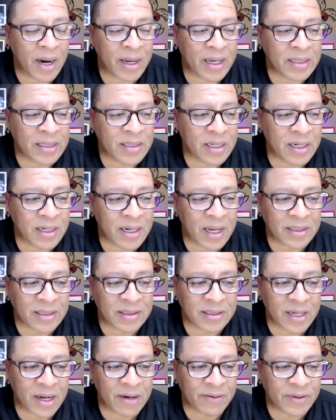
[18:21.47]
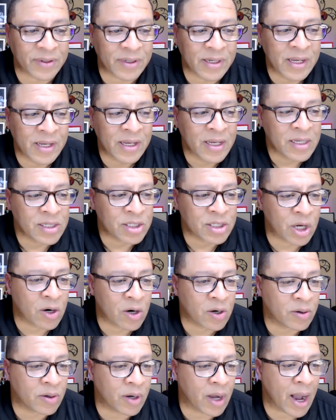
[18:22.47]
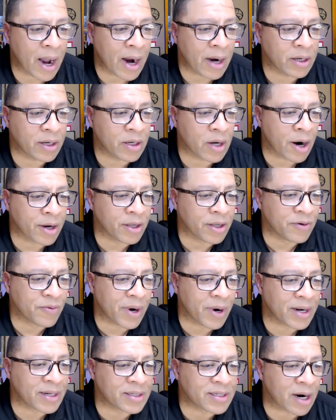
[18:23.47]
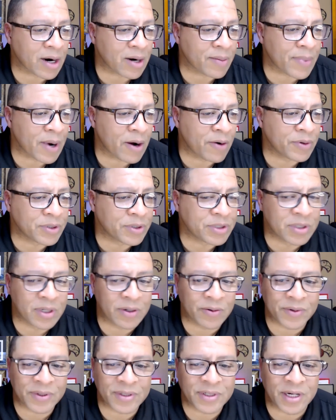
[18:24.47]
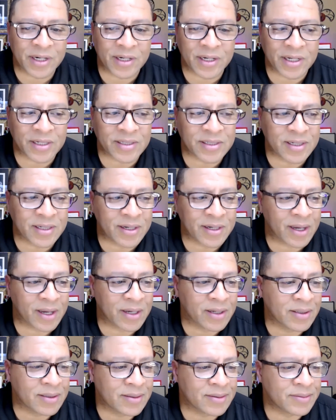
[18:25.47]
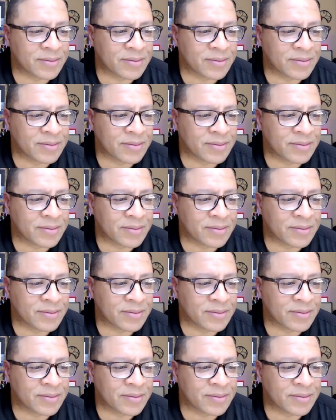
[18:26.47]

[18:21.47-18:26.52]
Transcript: get to the next level. So, are you ready to talk about your dish today?